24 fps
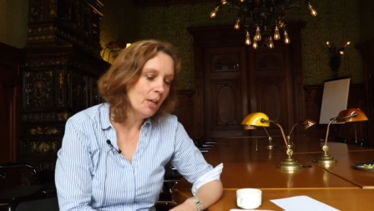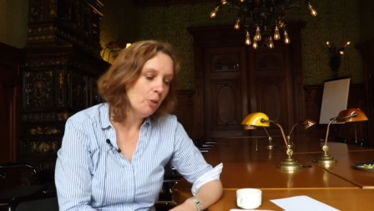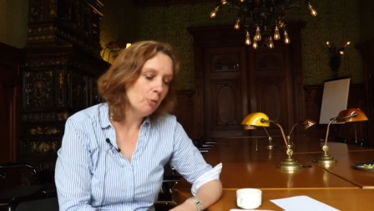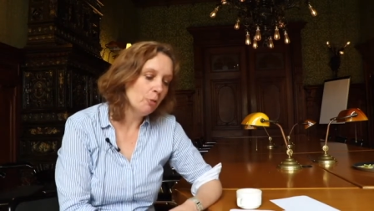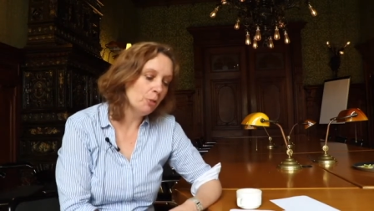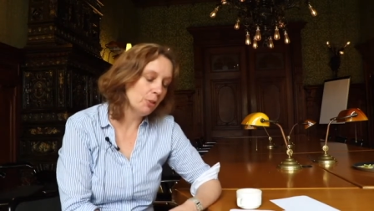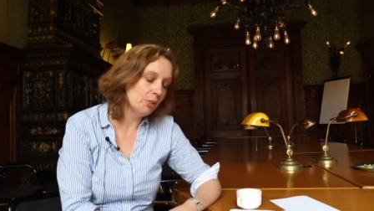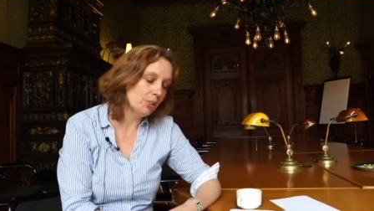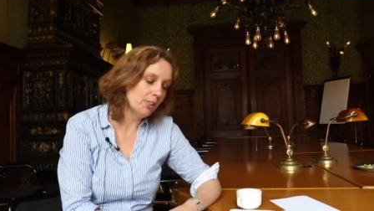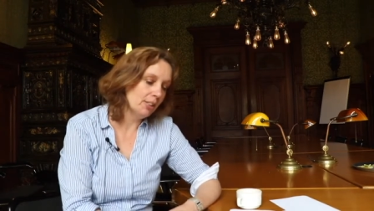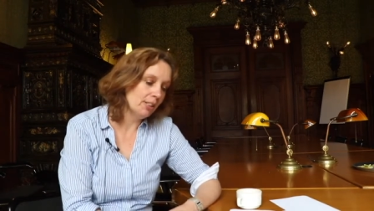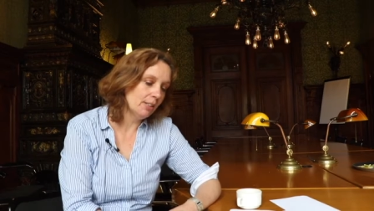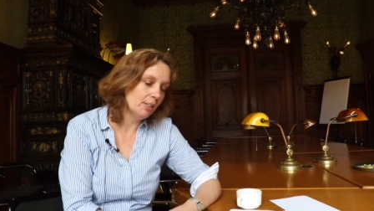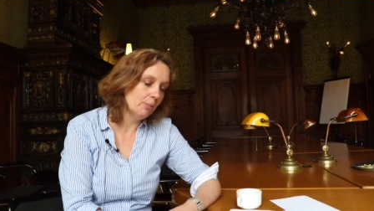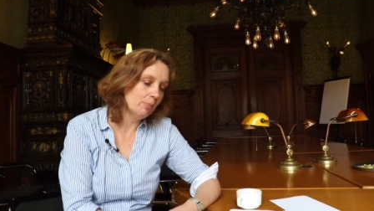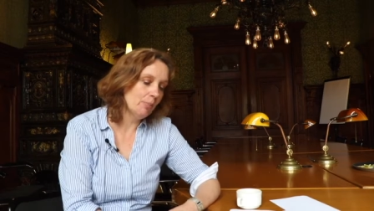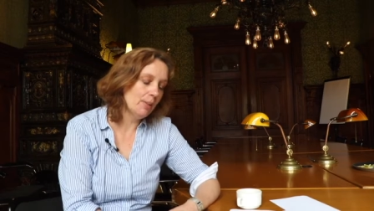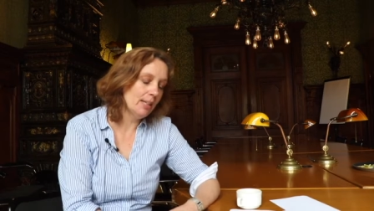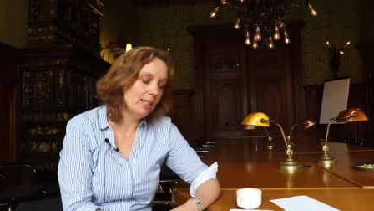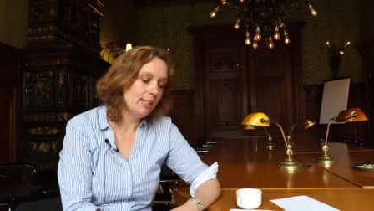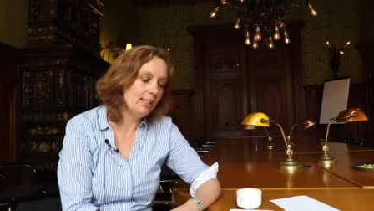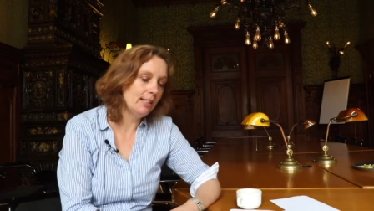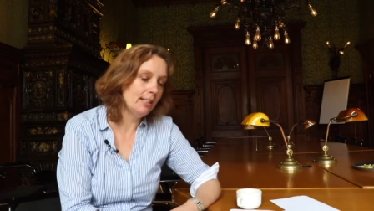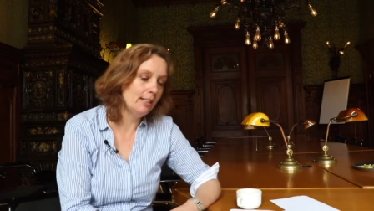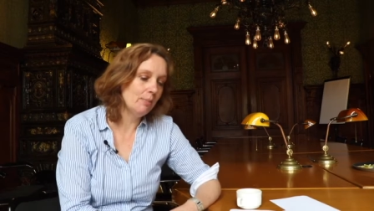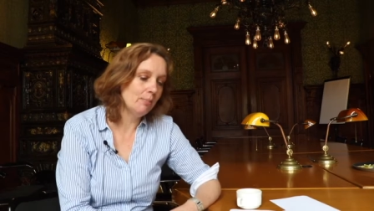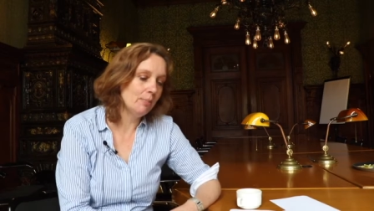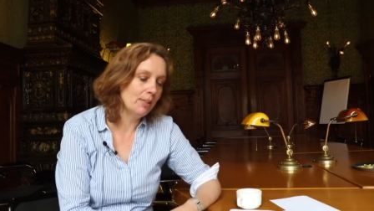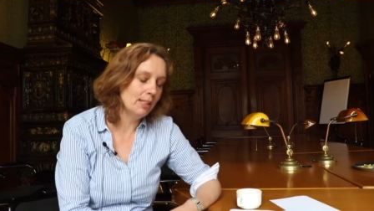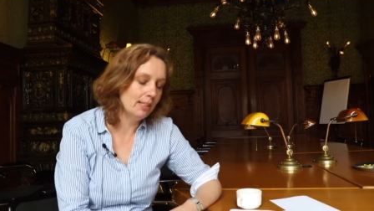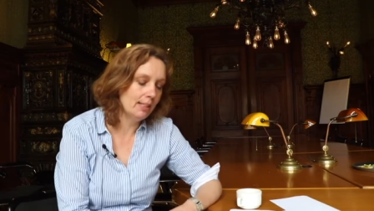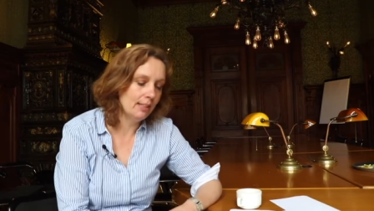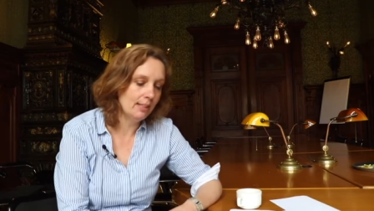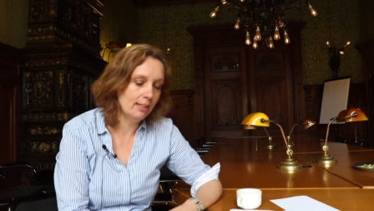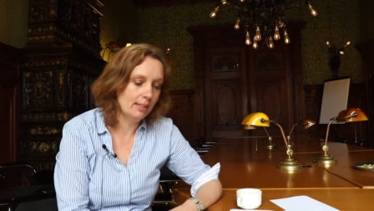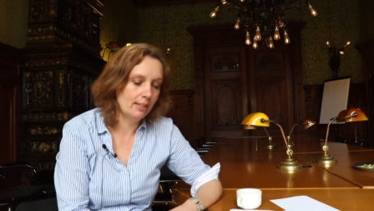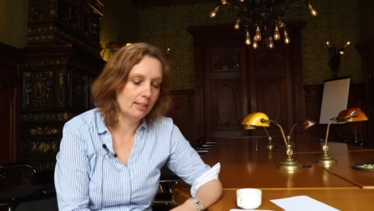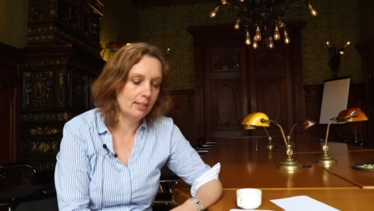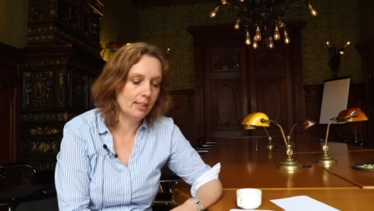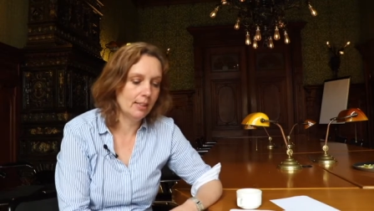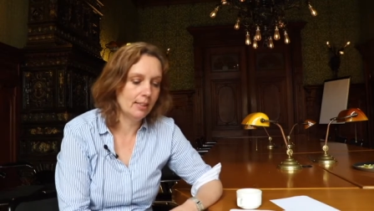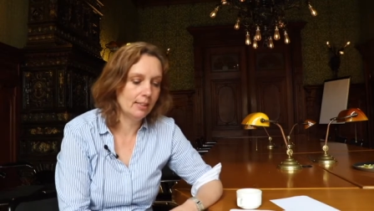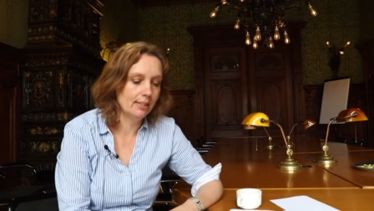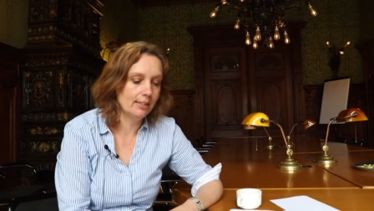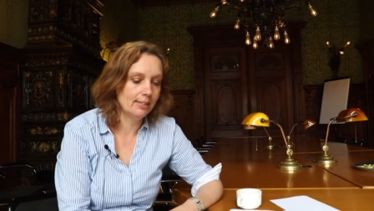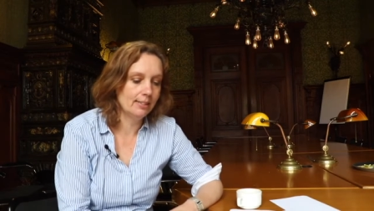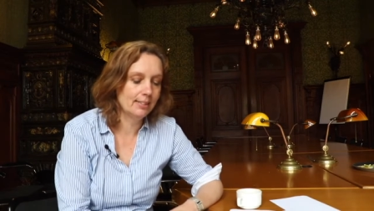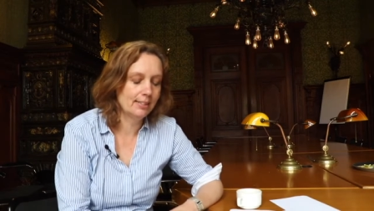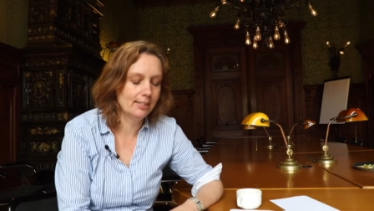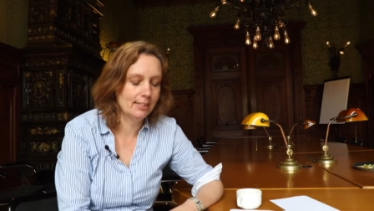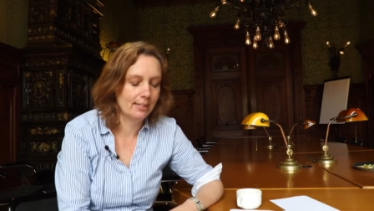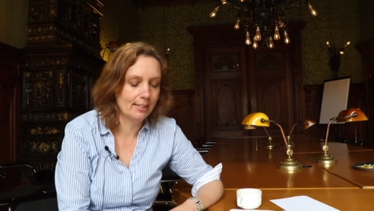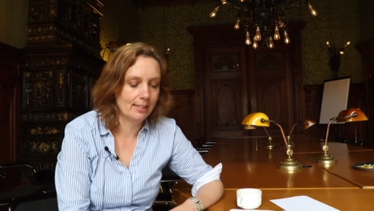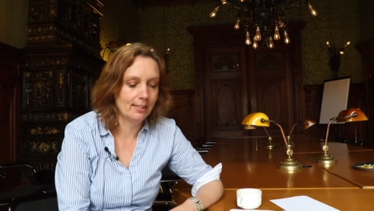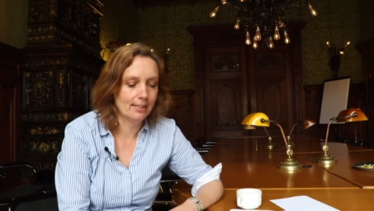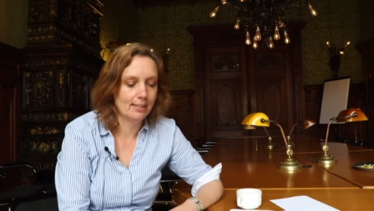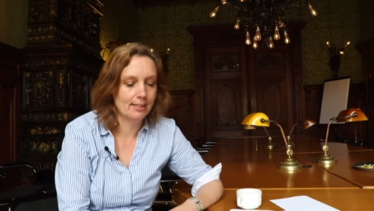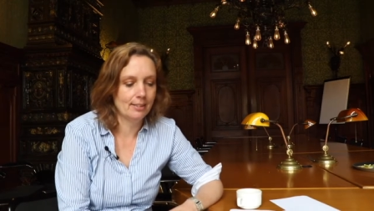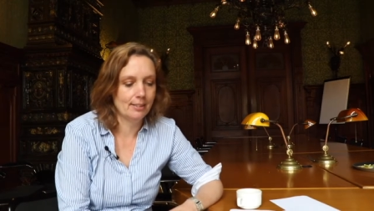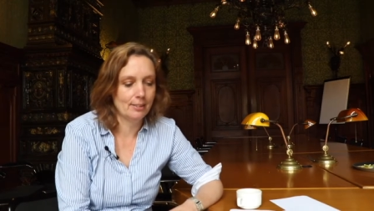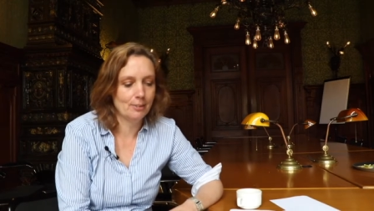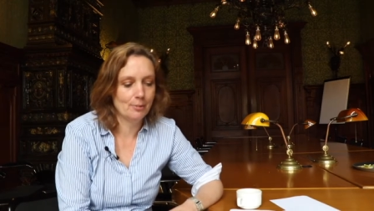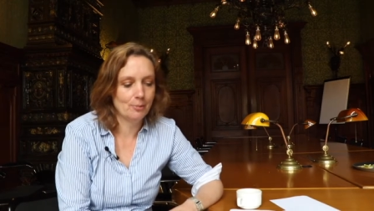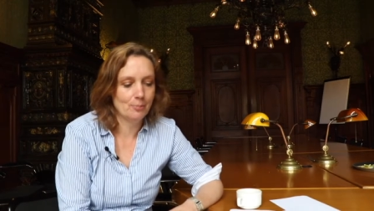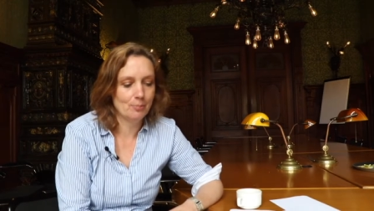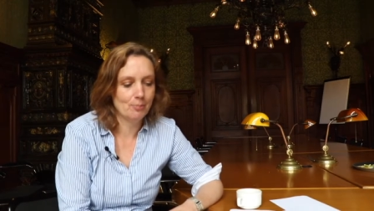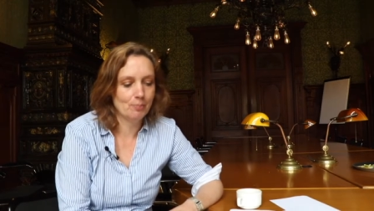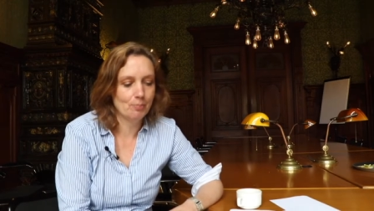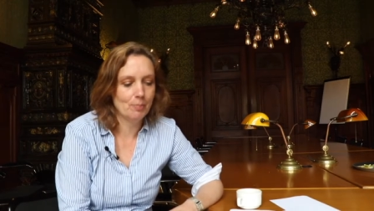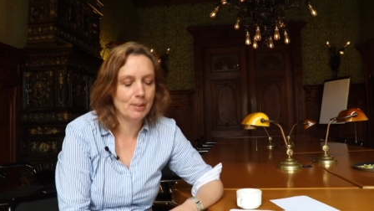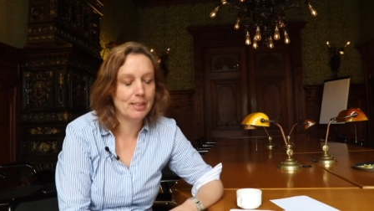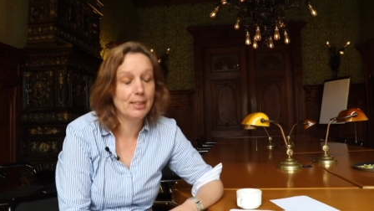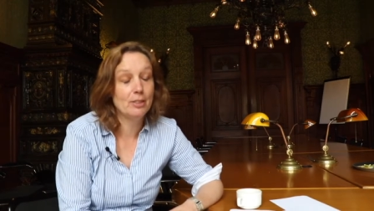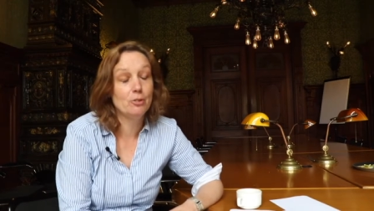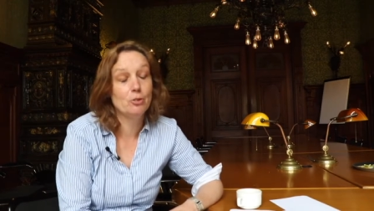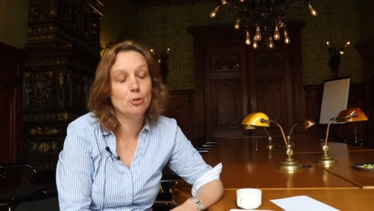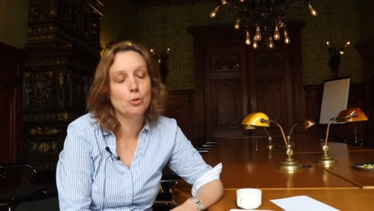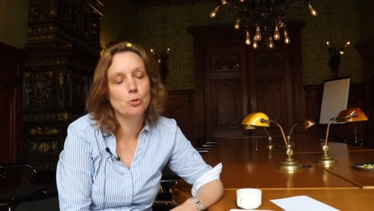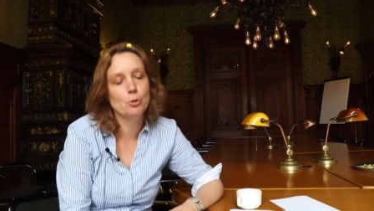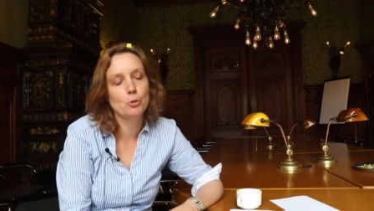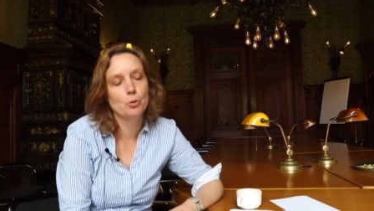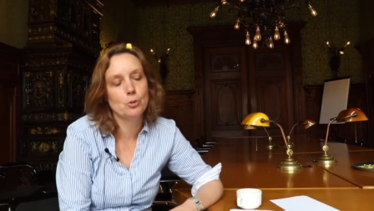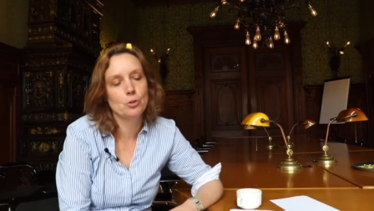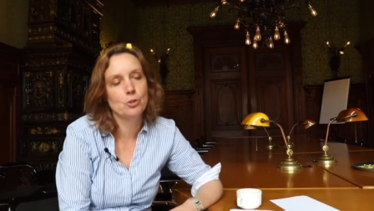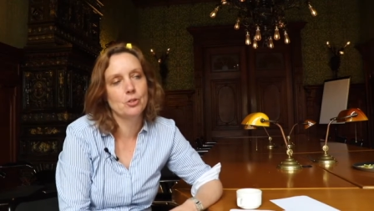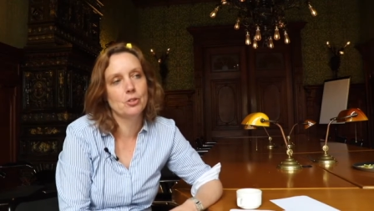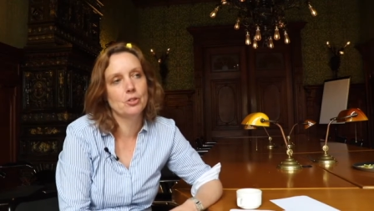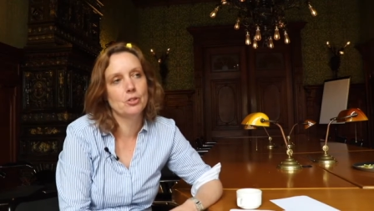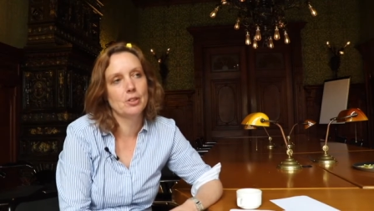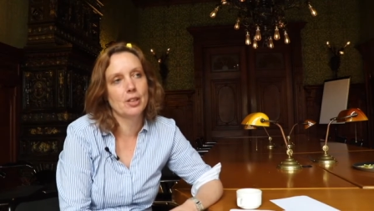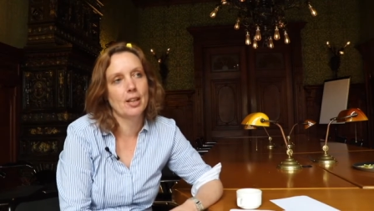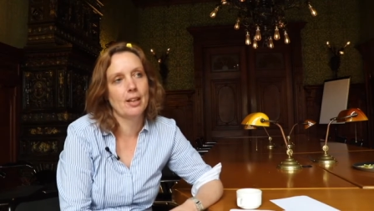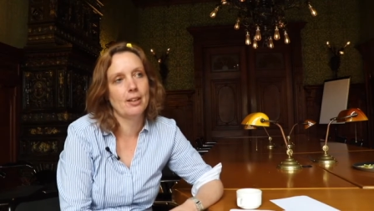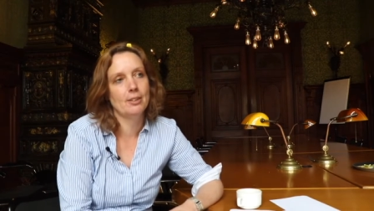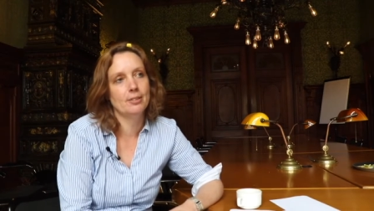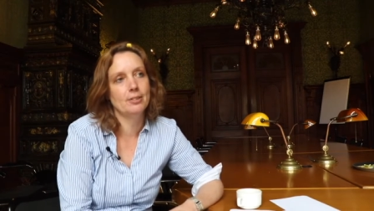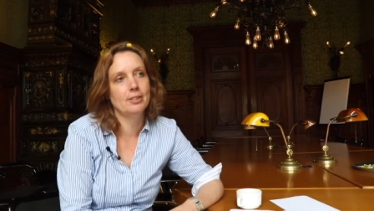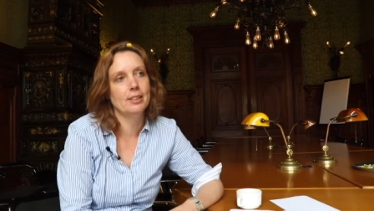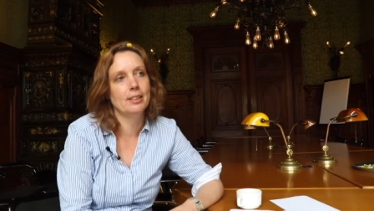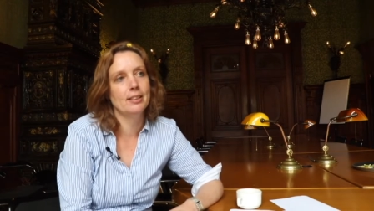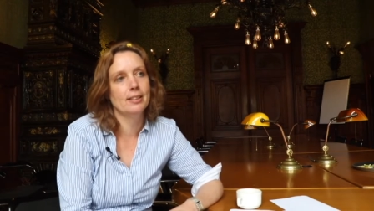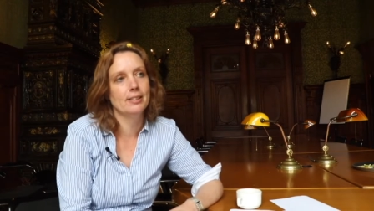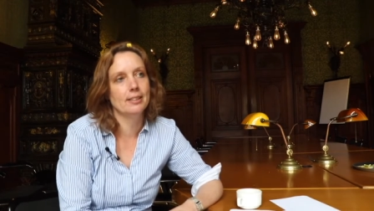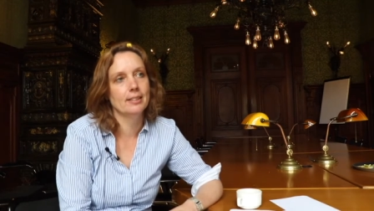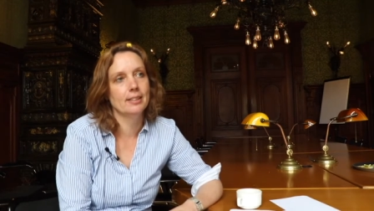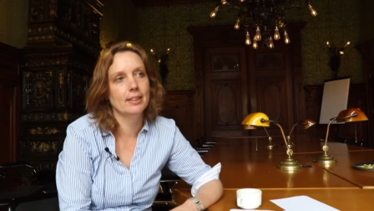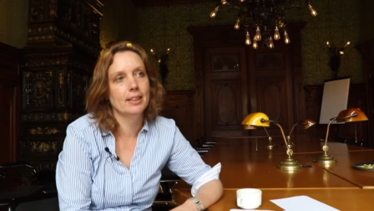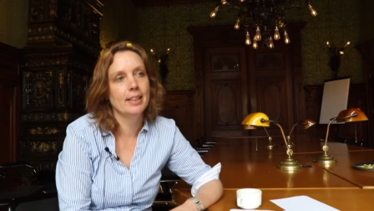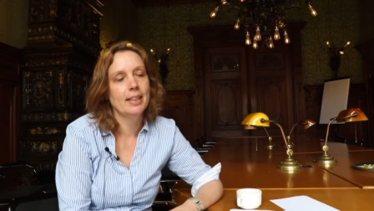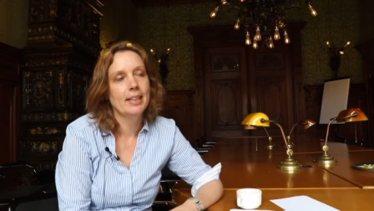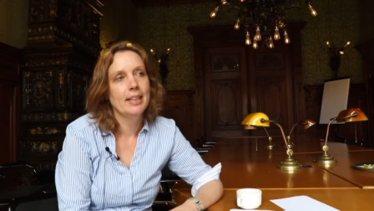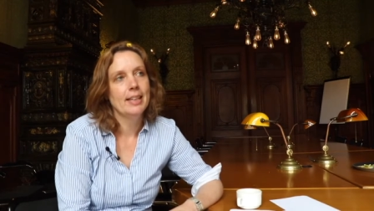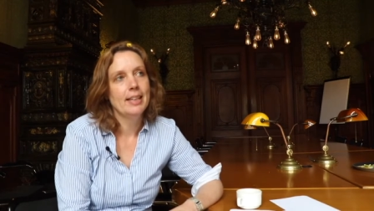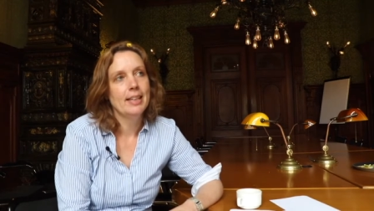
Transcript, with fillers: Of course, there are many, many things, um, many tools out there